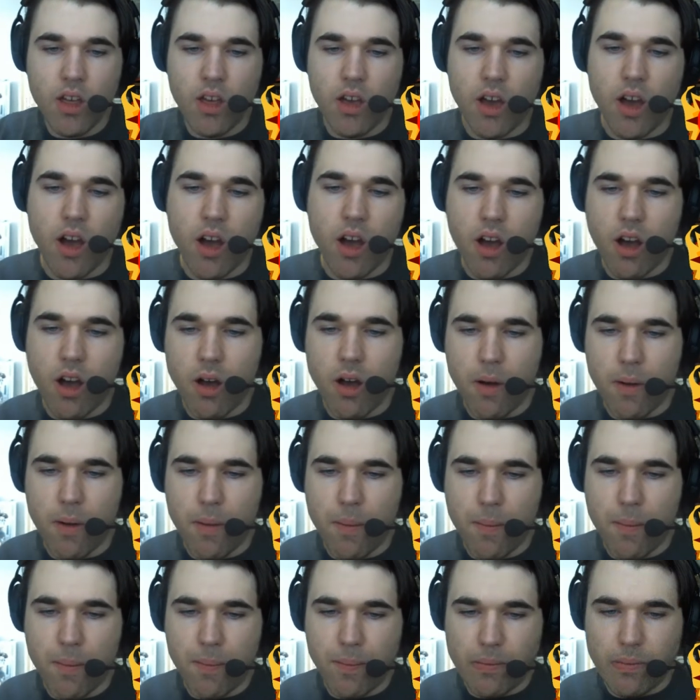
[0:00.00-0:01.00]

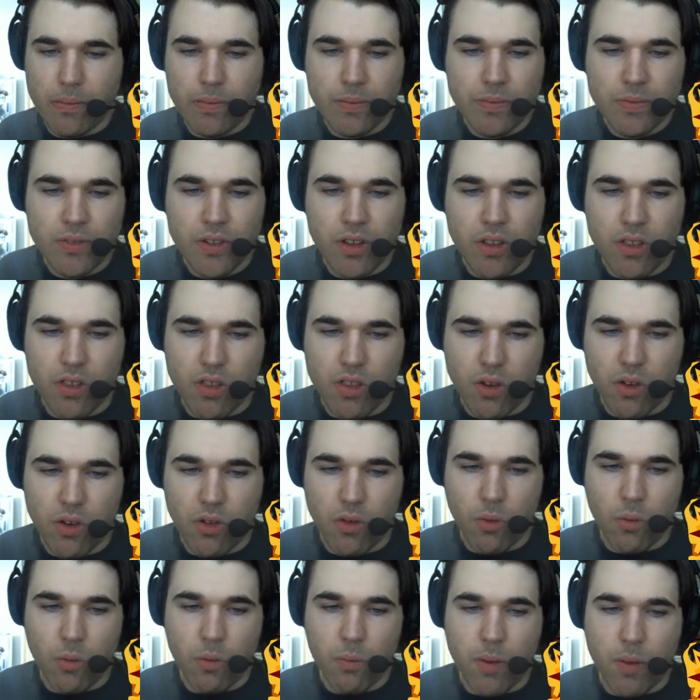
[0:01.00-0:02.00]
Um,
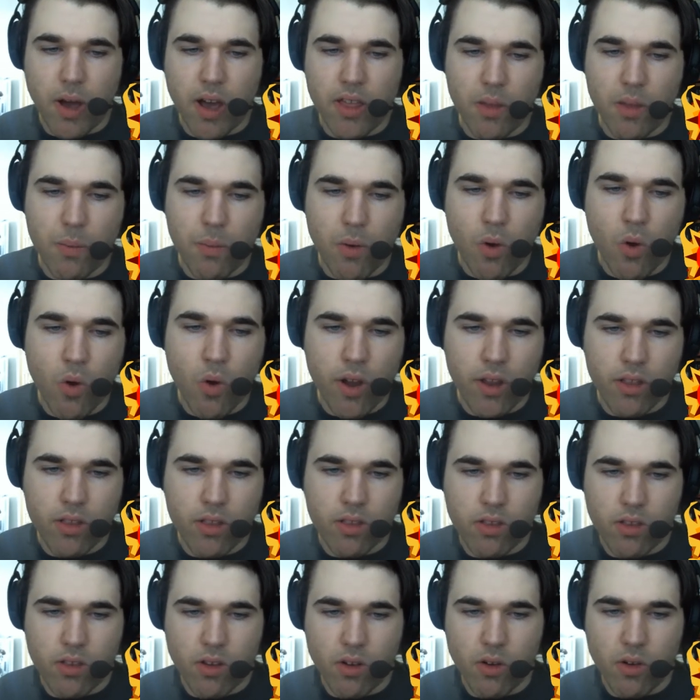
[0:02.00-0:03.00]
so by the points,
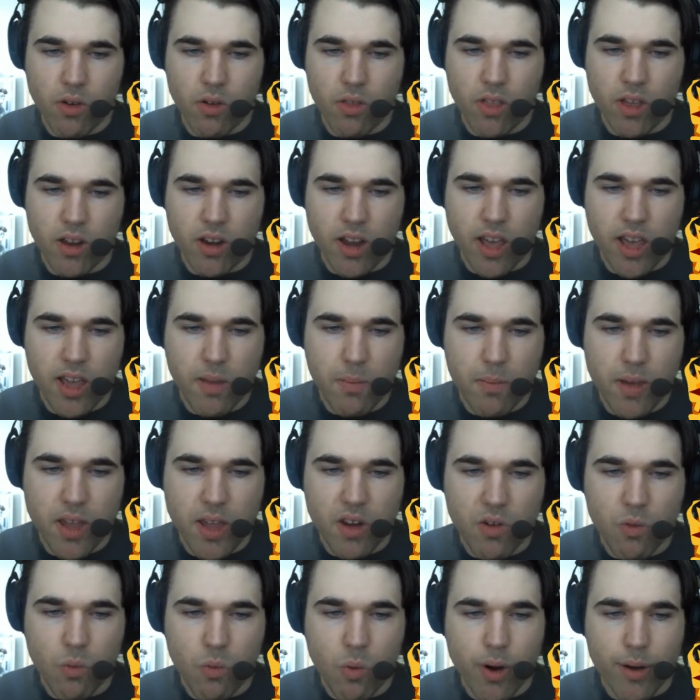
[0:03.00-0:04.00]
so the knight
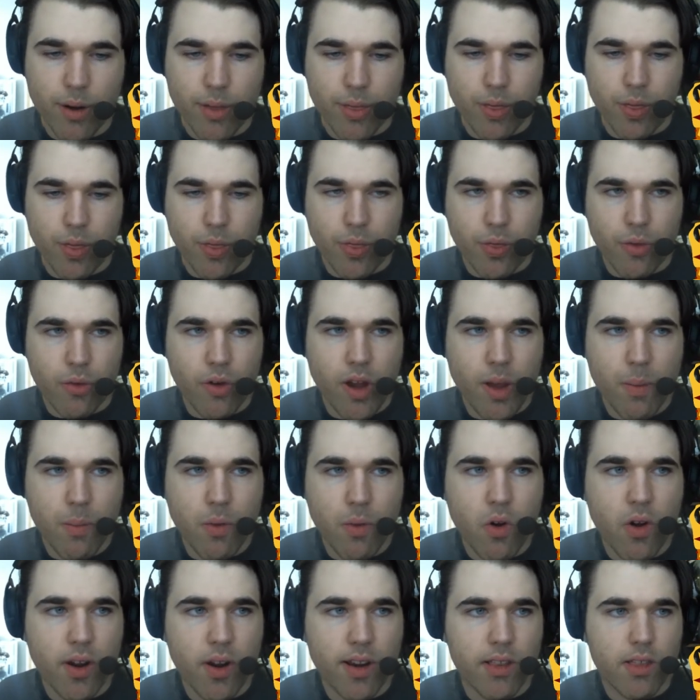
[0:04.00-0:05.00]
being worth 3
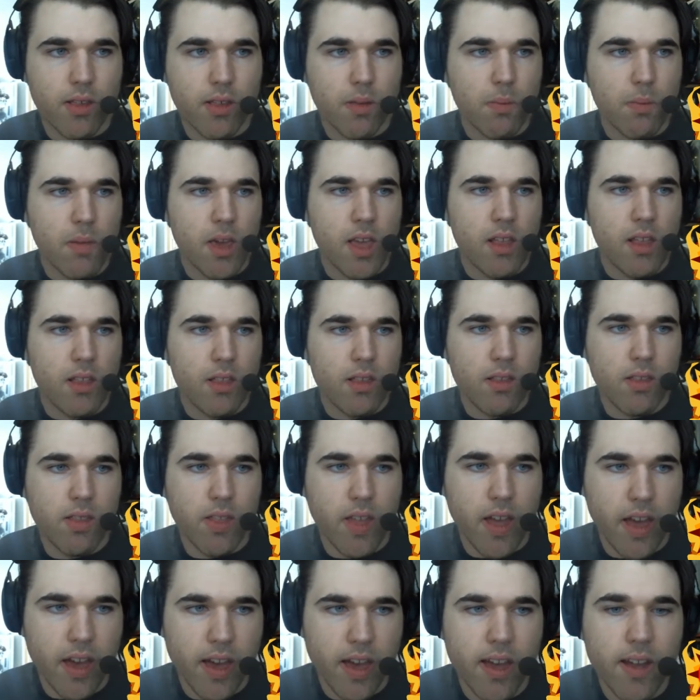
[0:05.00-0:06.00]
points means
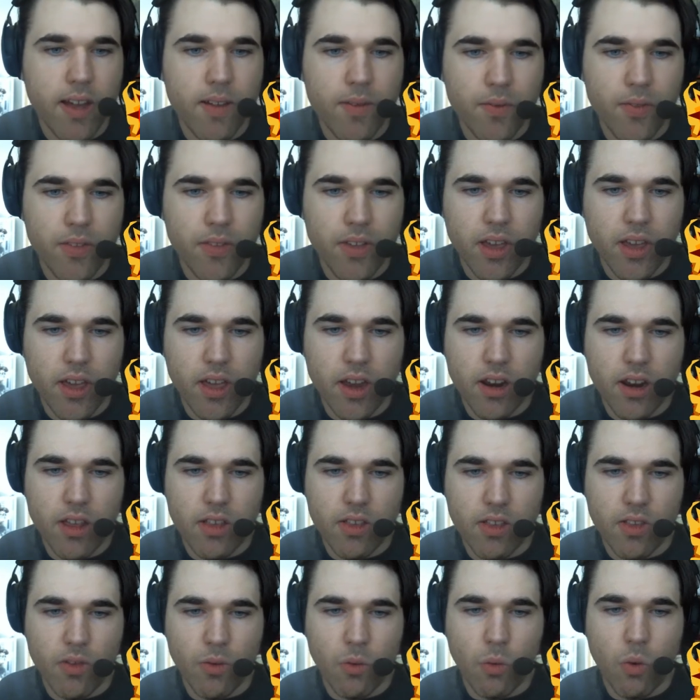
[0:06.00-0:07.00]
that it
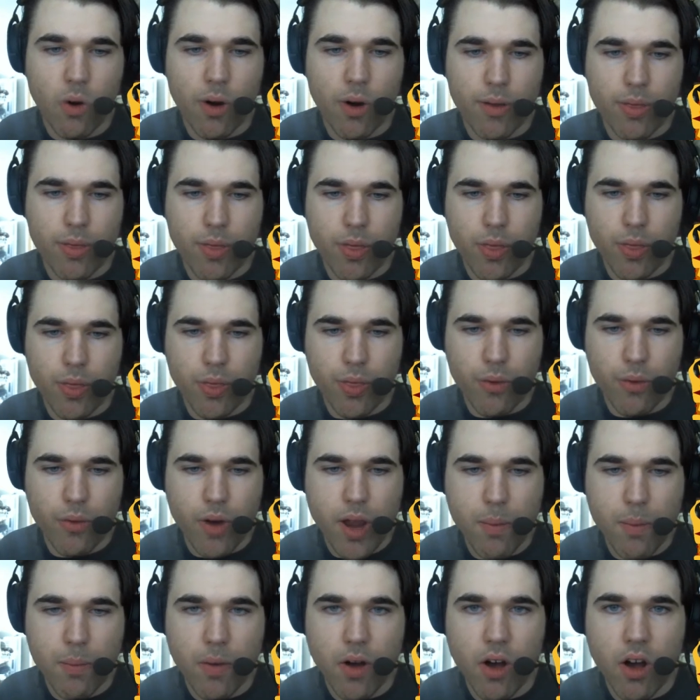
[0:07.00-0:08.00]
is worth
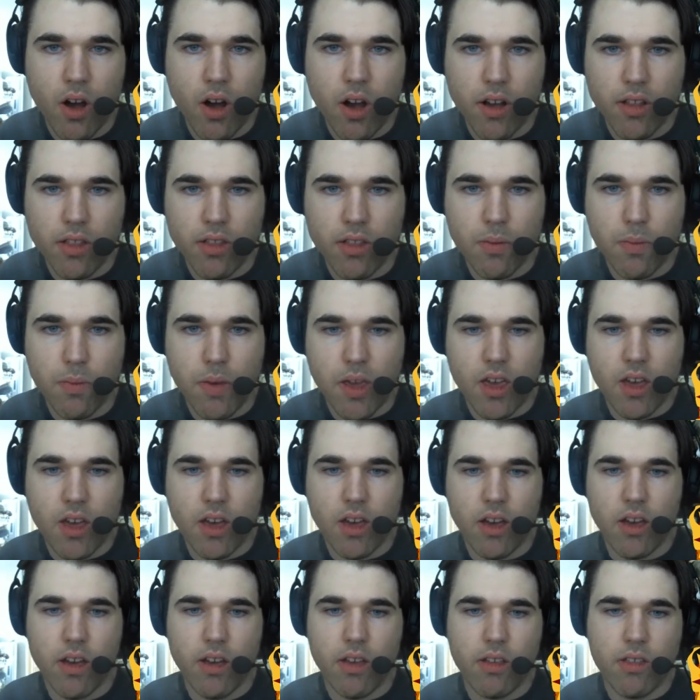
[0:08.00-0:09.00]
3 pawns
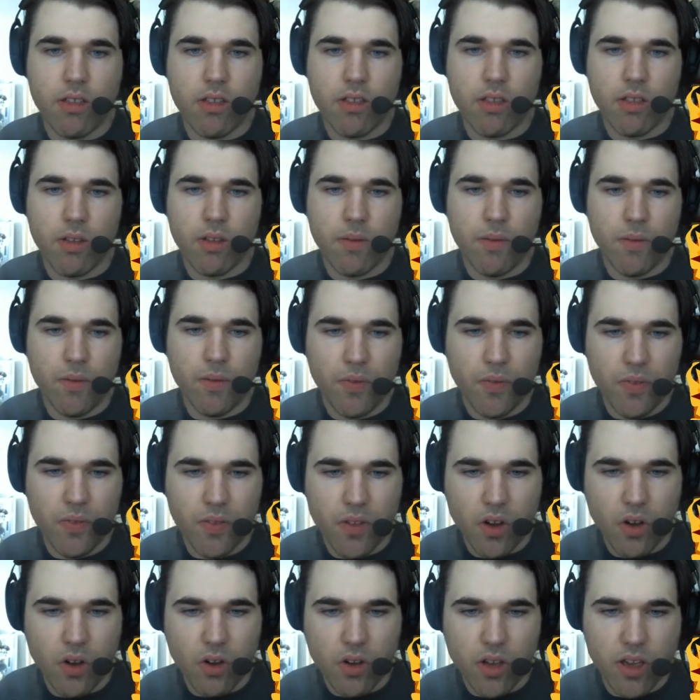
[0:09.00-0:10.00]
because,
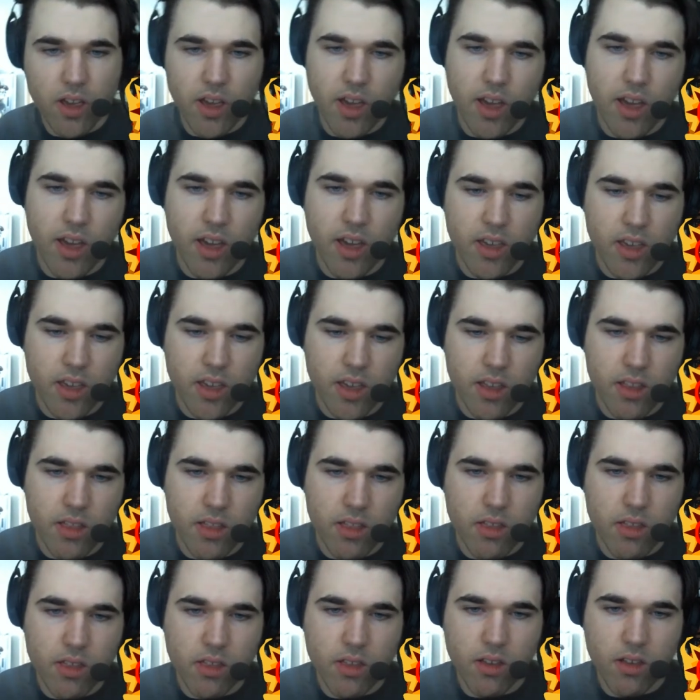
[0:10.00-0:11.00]
okay,
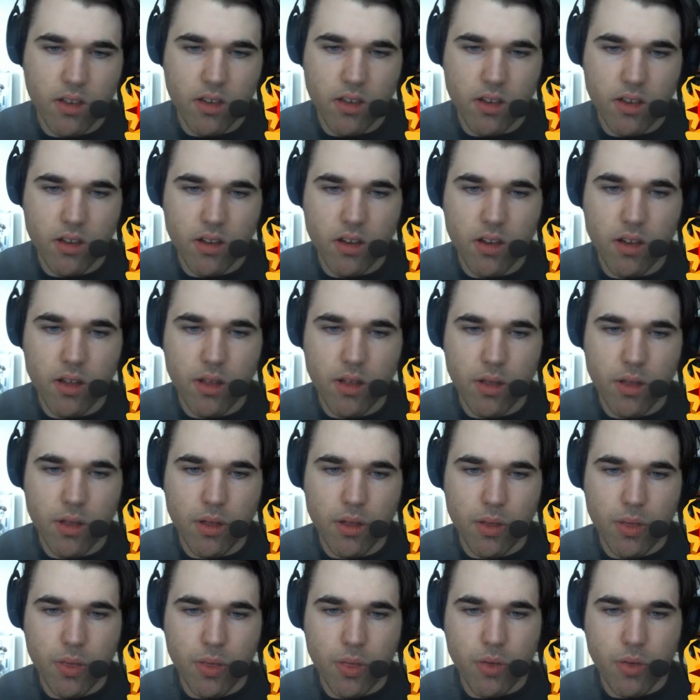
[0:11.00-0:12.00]
it's
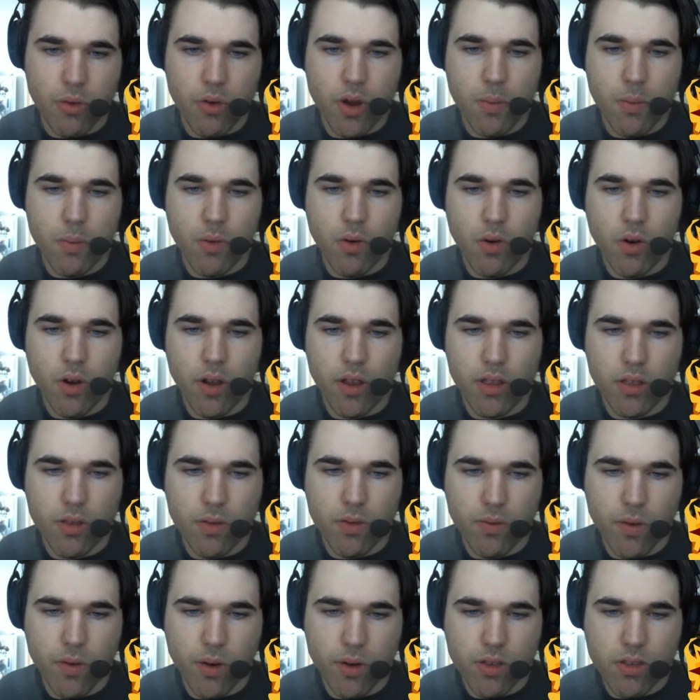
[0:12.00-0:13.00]
3 points
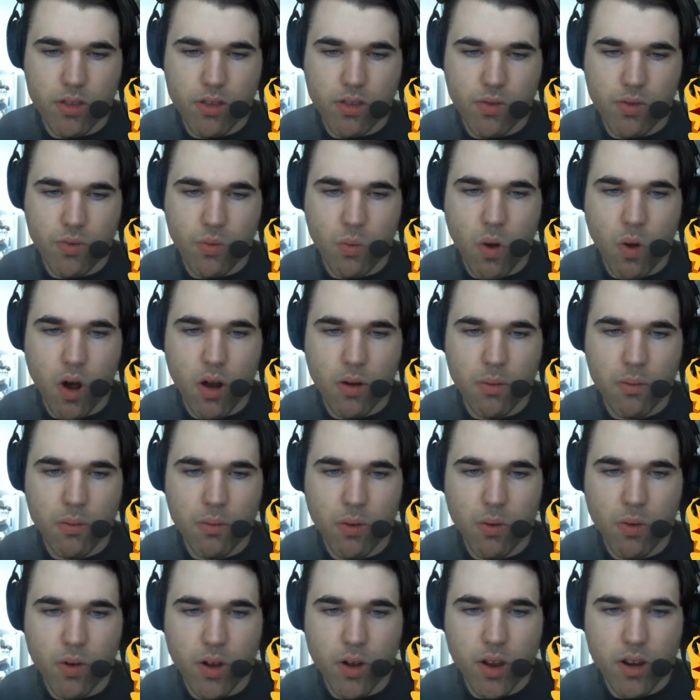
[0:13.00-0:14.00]
versus 1
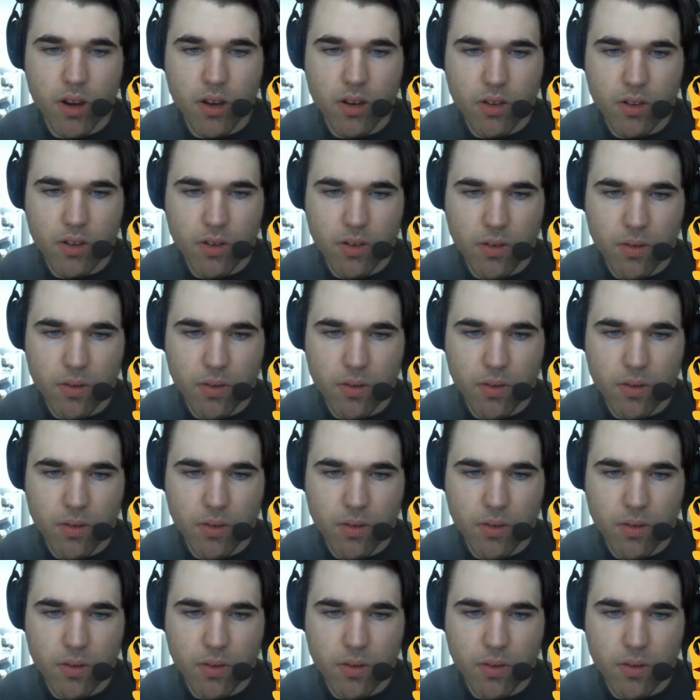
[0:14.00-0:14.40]
point.